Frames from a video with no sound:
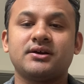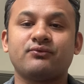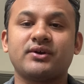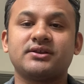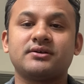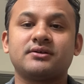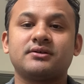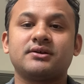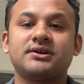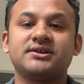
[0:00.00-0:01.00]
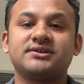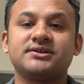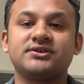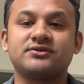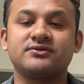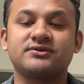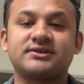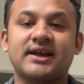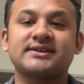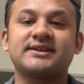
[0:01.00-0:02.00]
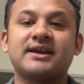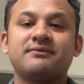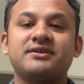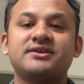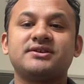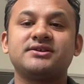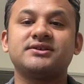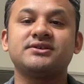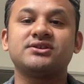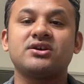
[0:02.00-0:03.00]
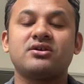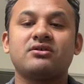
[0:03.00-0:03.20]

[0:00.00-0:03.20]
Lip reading: whether it incurs tax liabilities